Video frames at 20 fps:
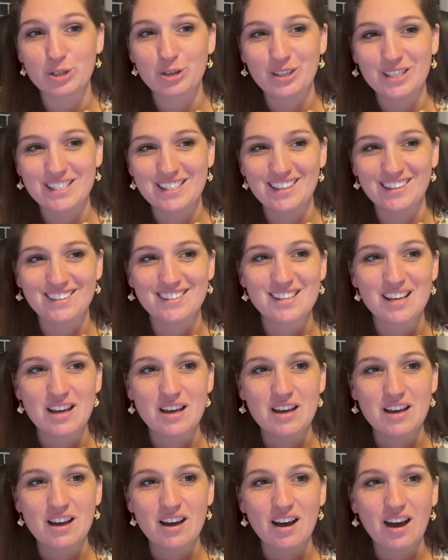choices
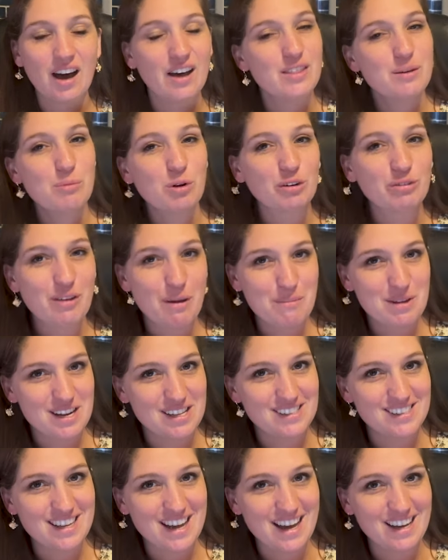on the more
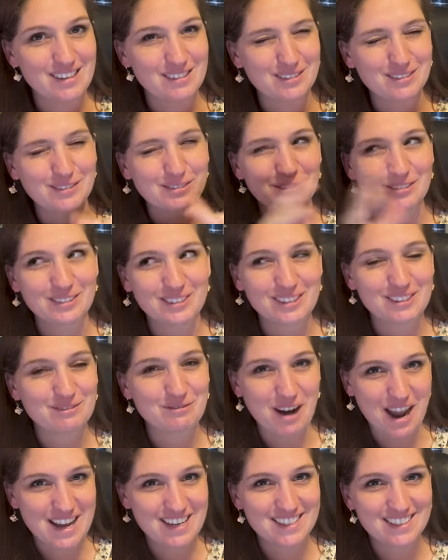feminine side,
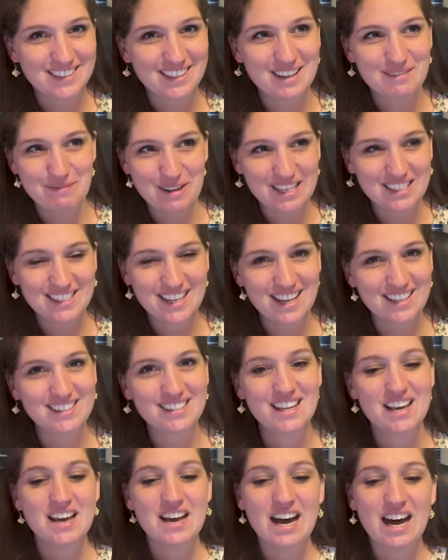right? It makes
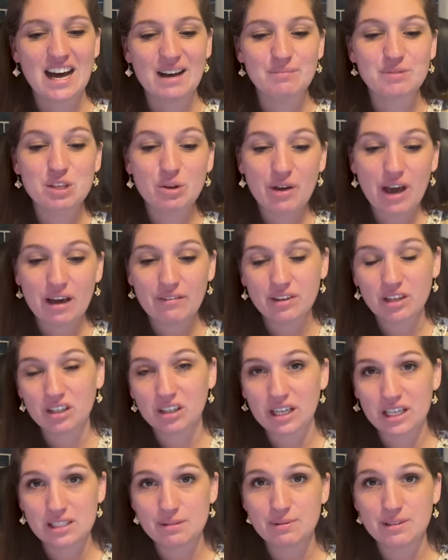sense. Um, so having
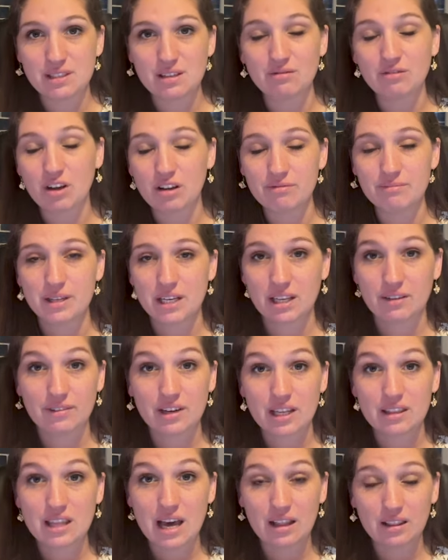your husband's involvement,
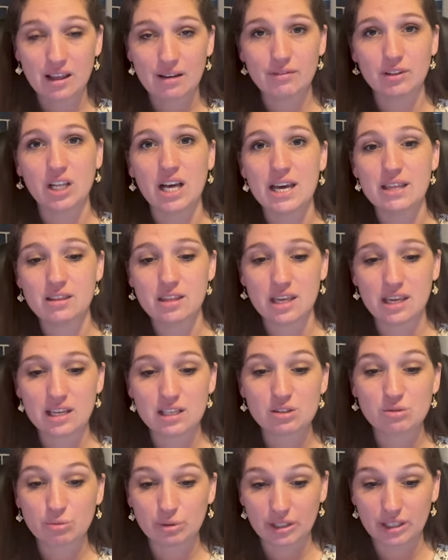even at that level, I think
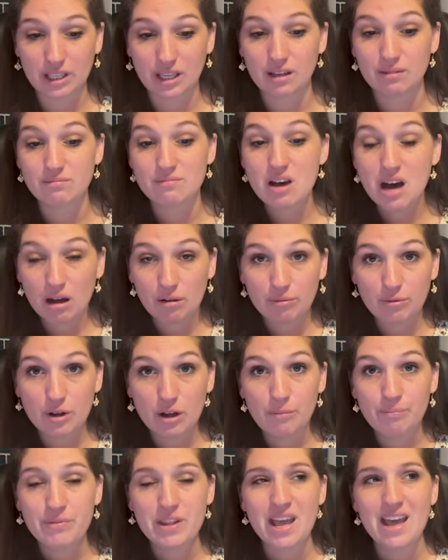is really
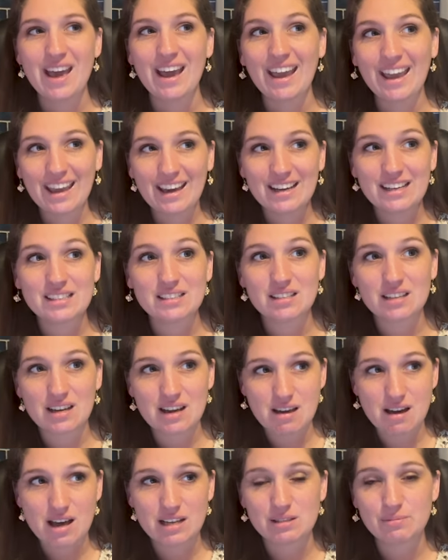helpful. And
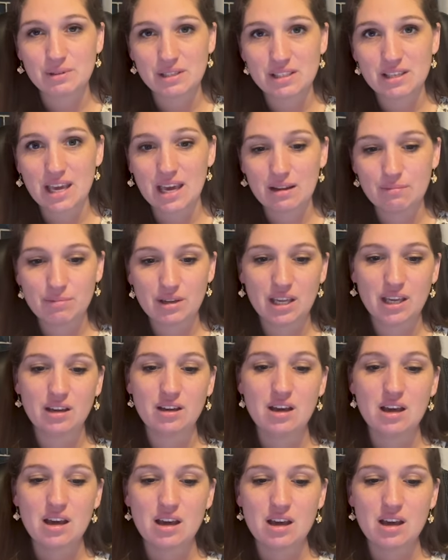husbands can be